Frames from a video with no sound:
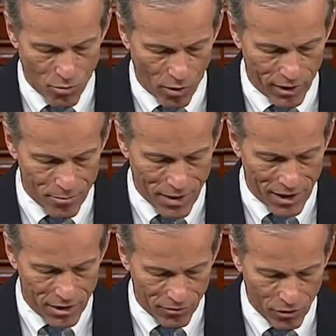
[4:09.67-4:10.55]
more
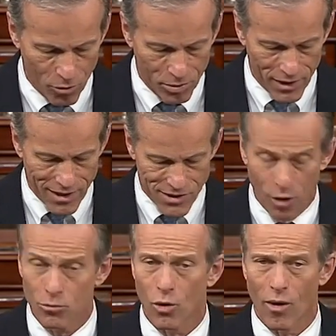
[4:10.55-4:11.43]
competitive globally has
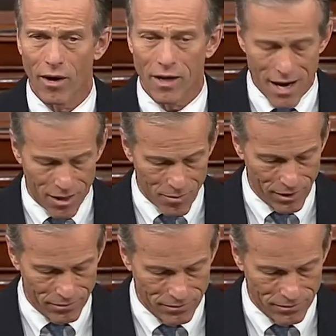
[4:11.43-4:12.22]
helped grow our economy.